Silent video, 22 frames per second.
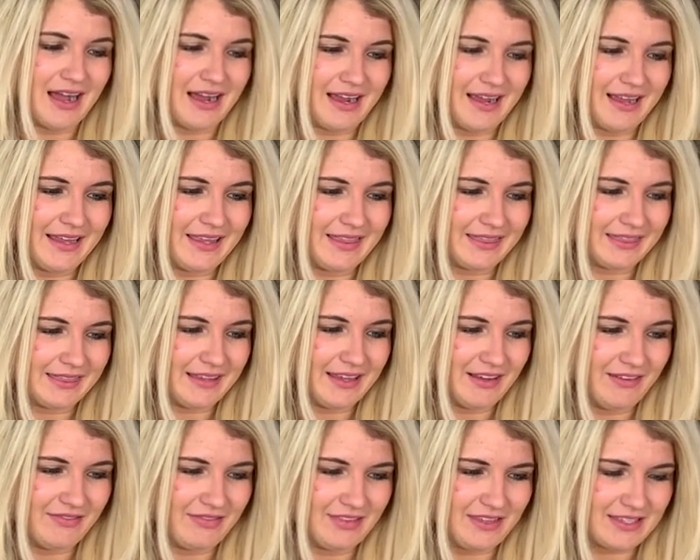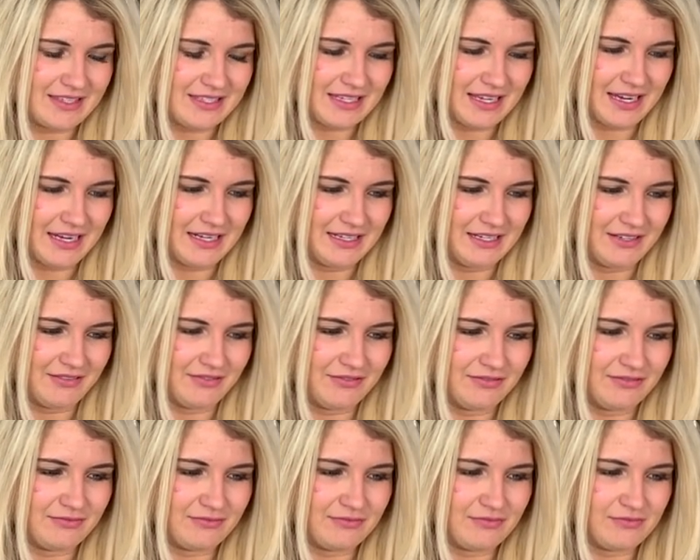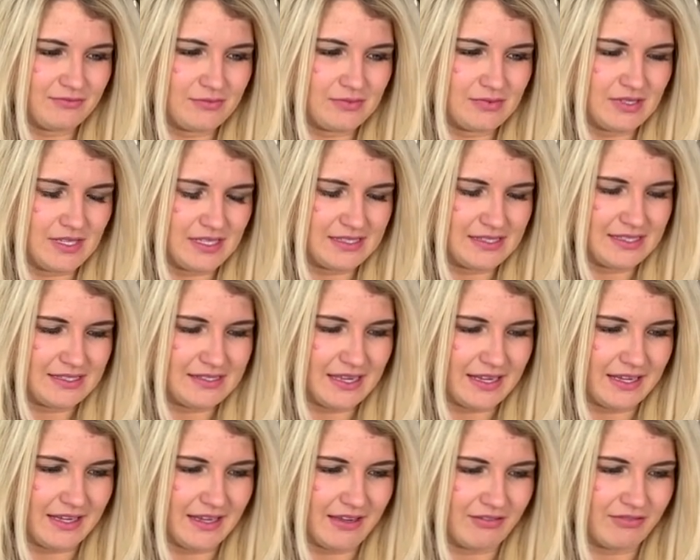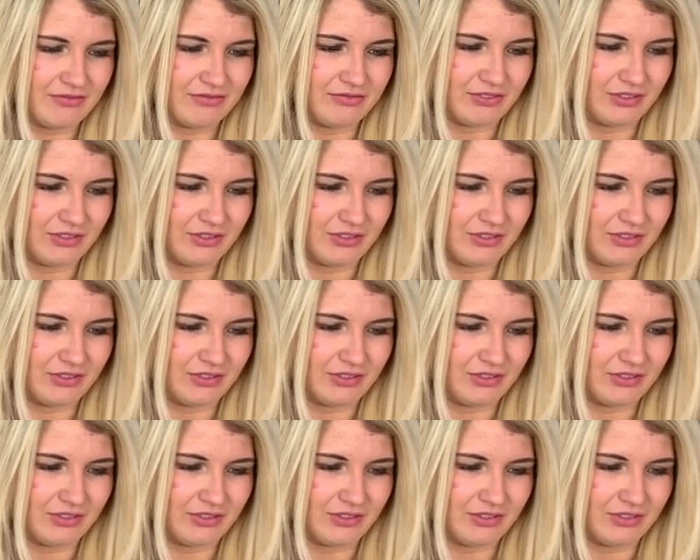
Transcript: I love this kind of this is like a